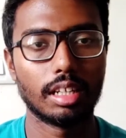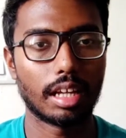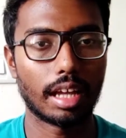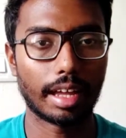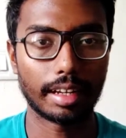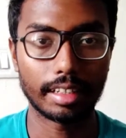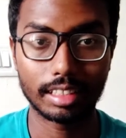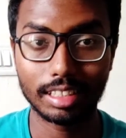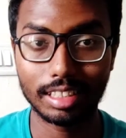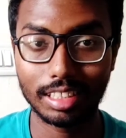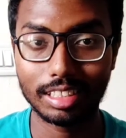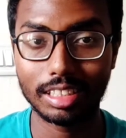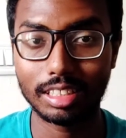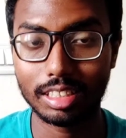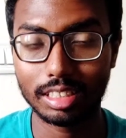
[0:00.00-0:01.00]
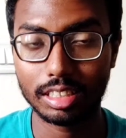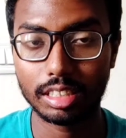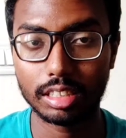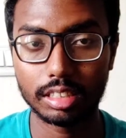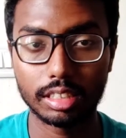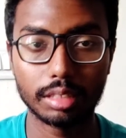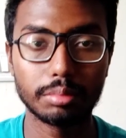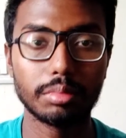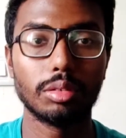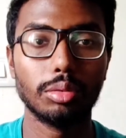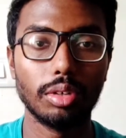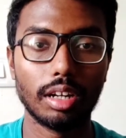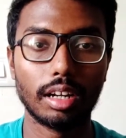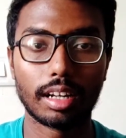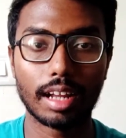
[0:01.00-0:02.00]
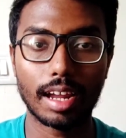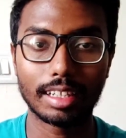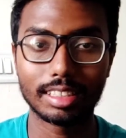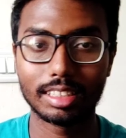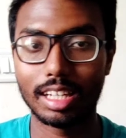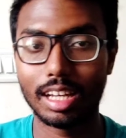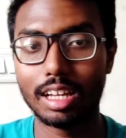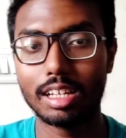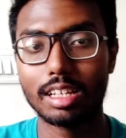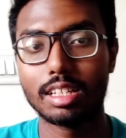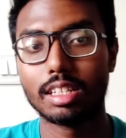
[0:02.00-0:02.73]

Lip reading: and integration testing team will write the